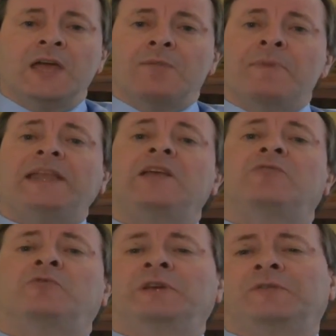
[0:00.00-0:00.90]
In many
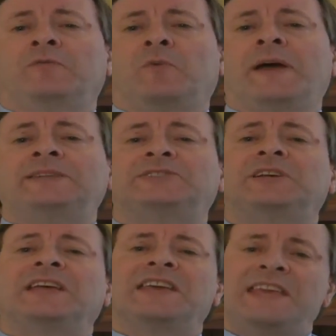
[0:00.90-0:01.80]
ways,
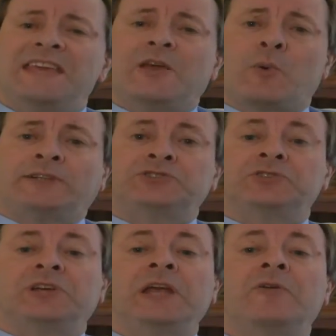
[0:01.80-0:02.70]
the key
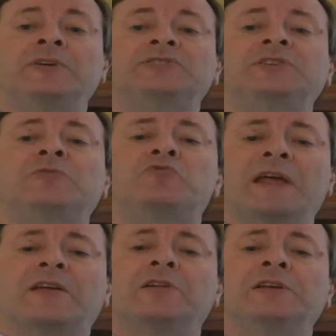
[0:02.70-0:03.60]
question here is the
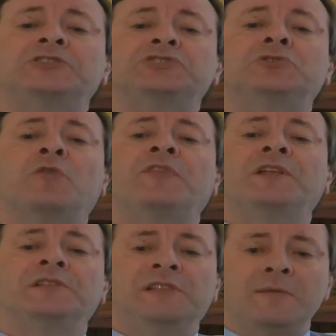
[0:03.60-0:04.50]
recognition of
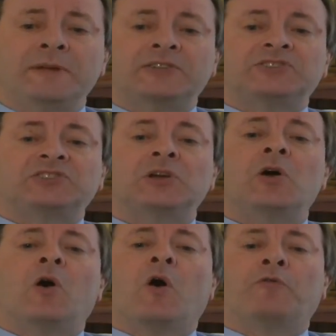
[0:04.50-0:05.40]
the limits
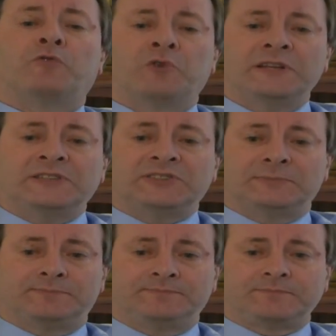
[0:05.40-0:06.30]
of
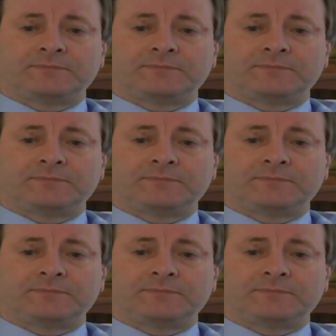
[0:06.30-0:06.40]
reason.